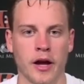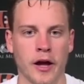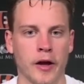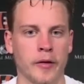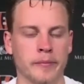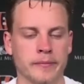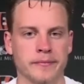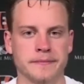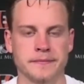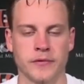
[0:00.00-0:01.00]

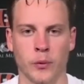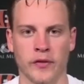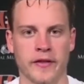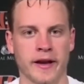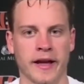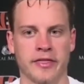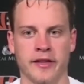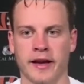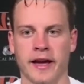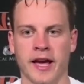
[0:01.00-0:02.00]
The one thing I
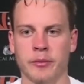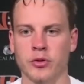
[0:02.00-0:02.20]
think I am